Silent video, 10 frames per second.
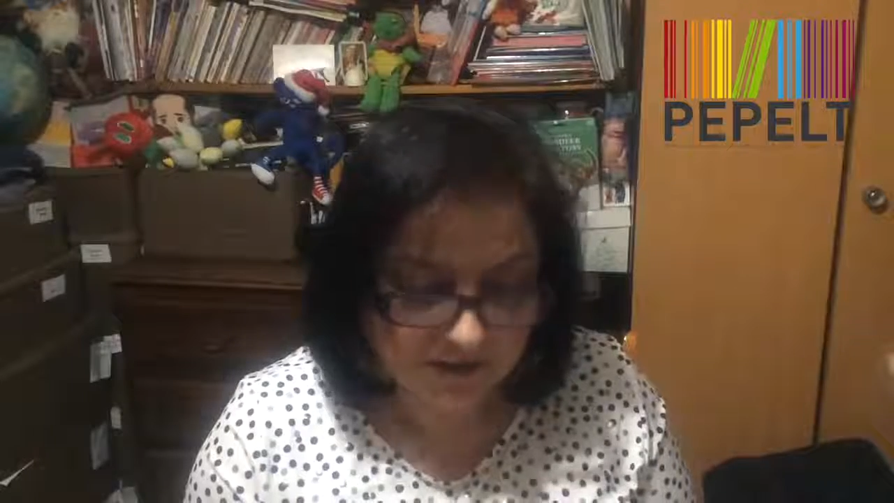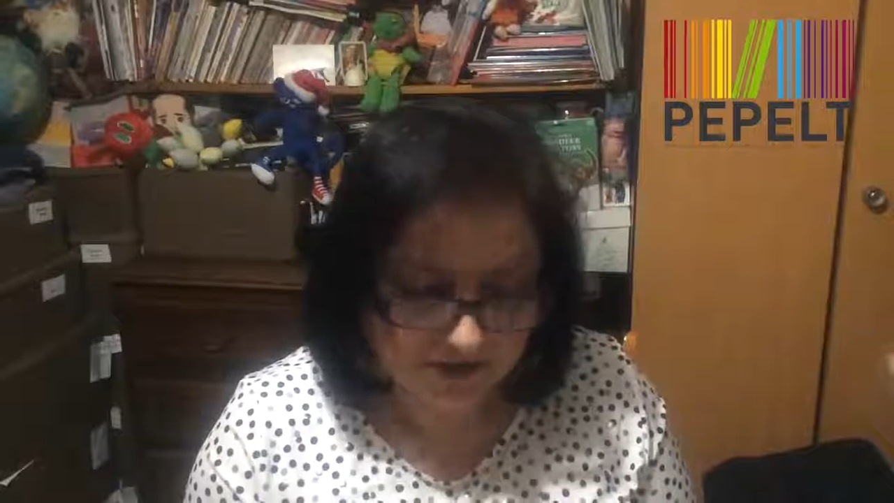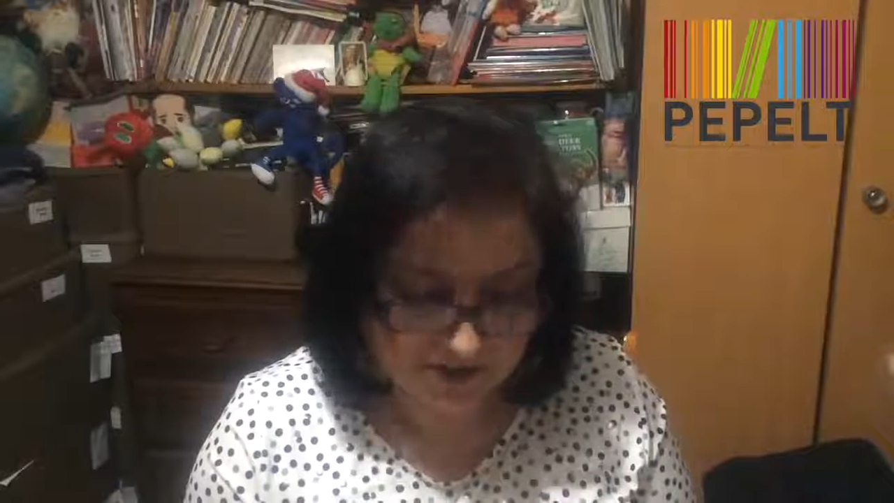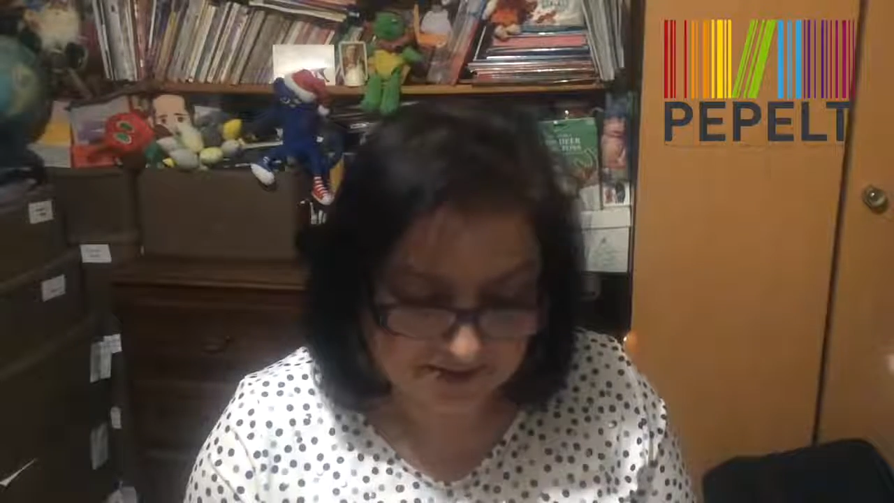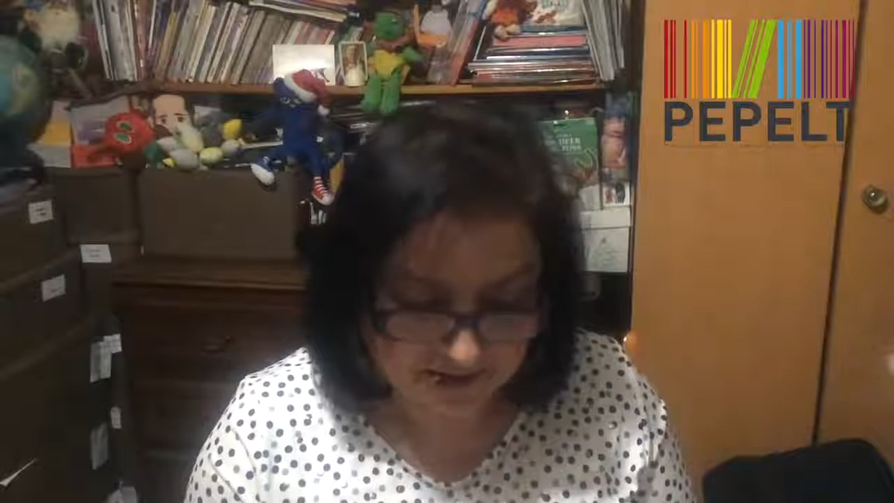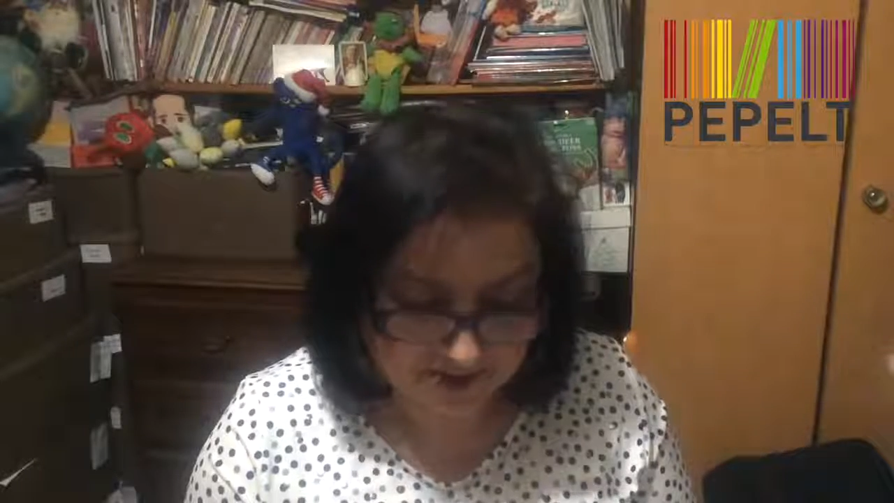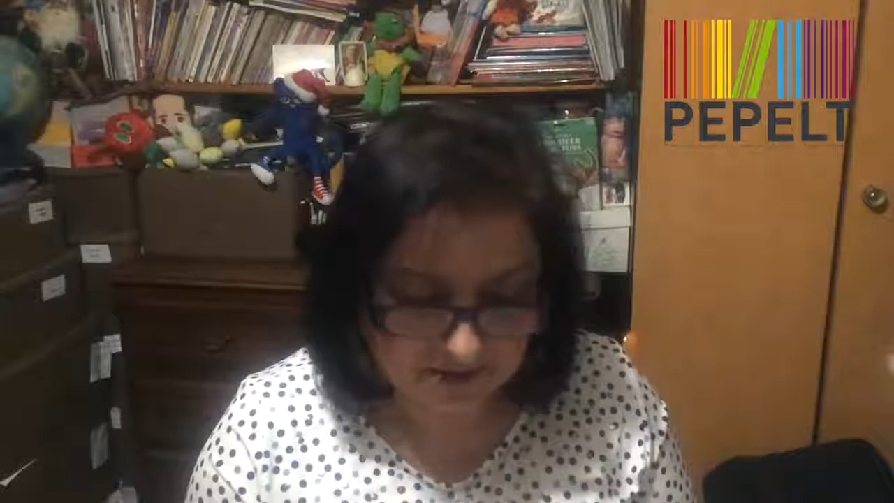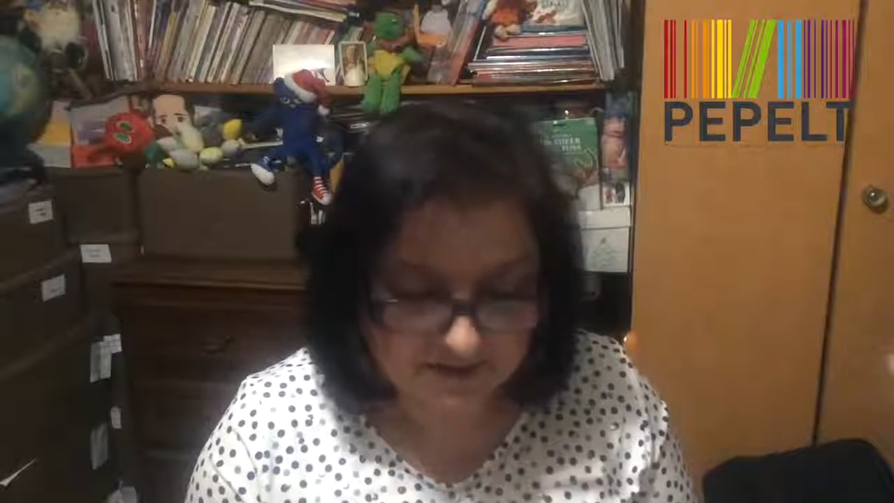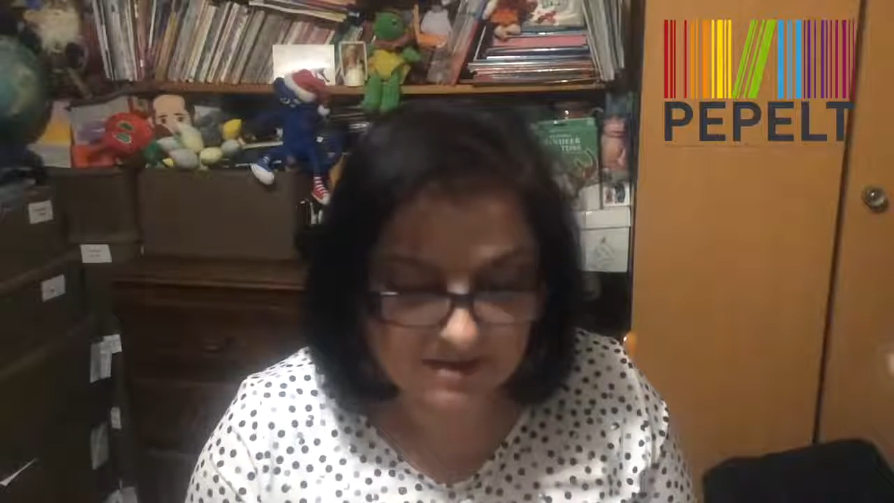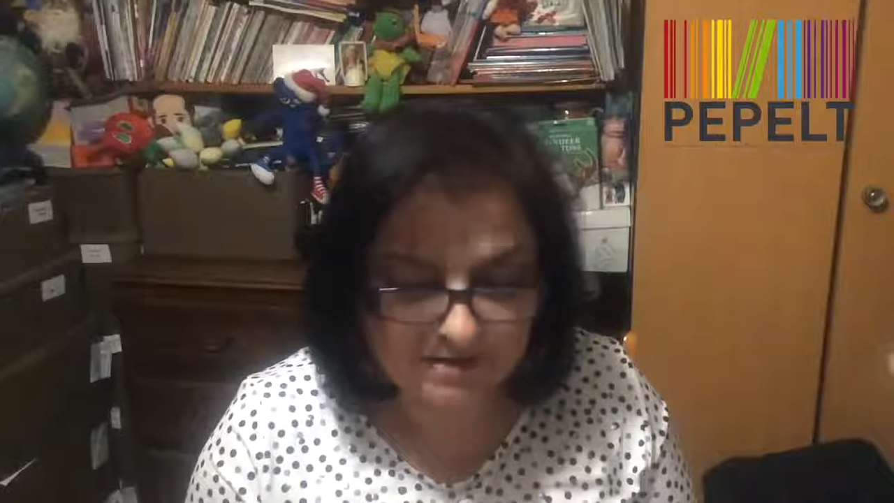He
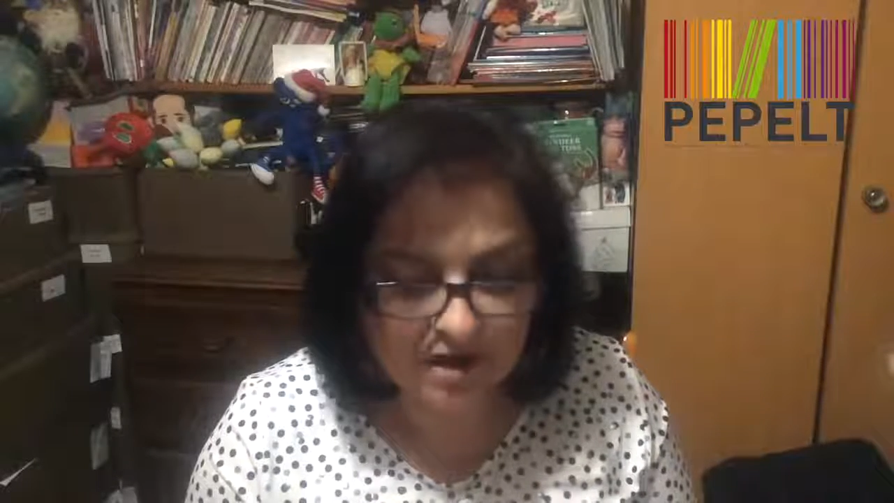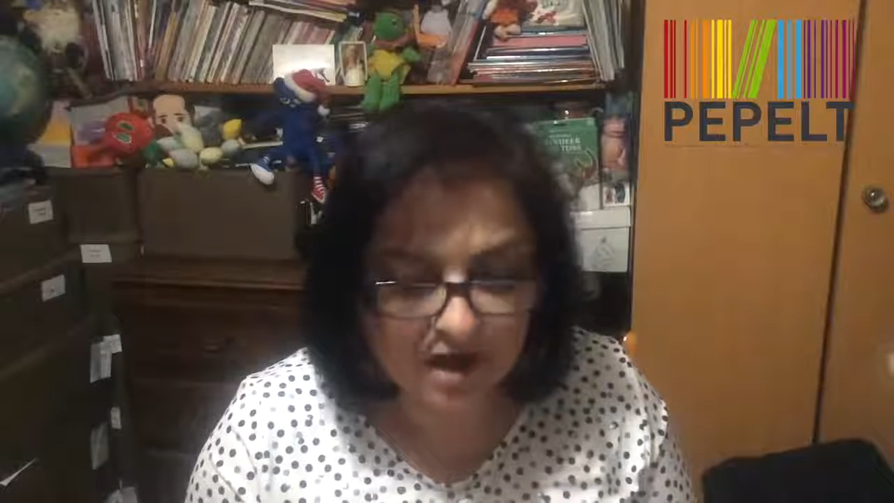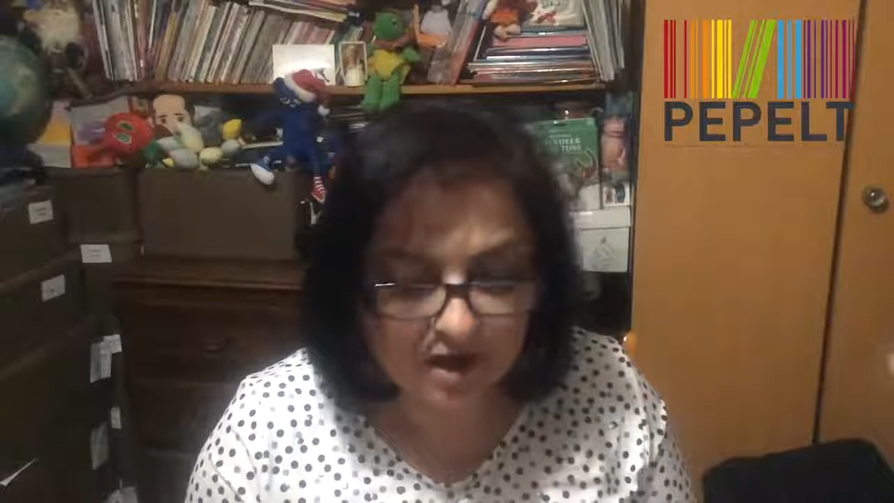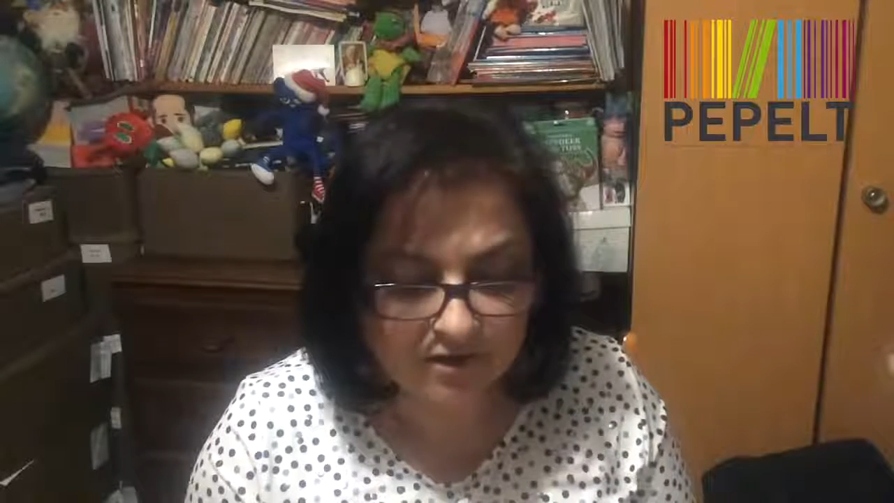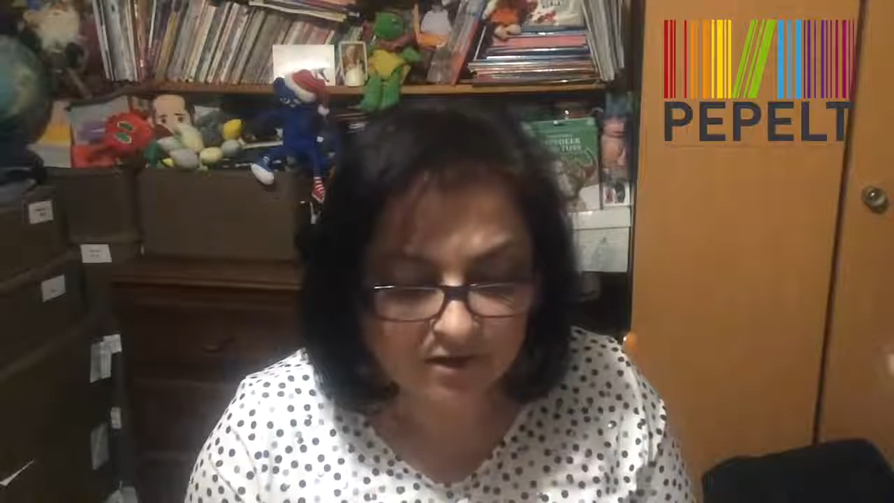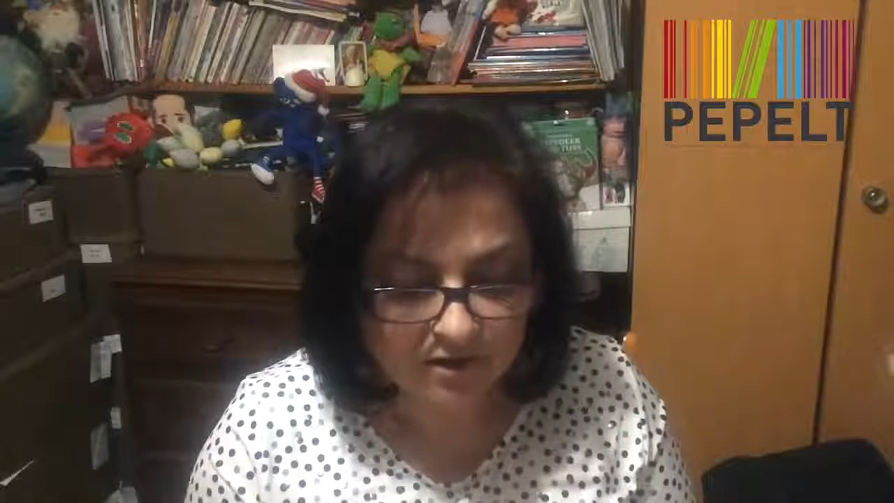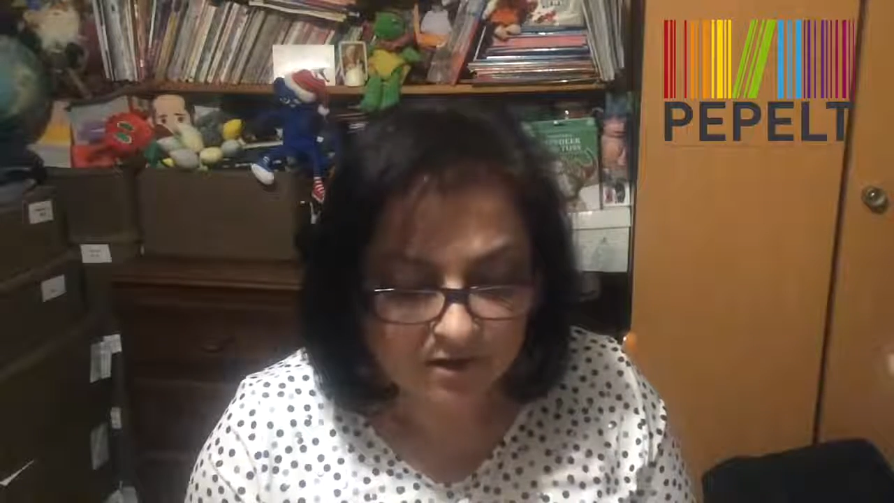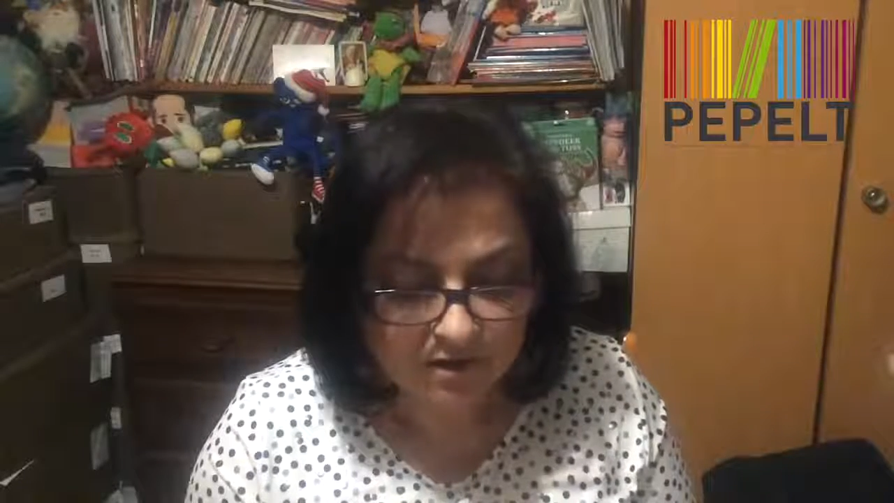sat in his car,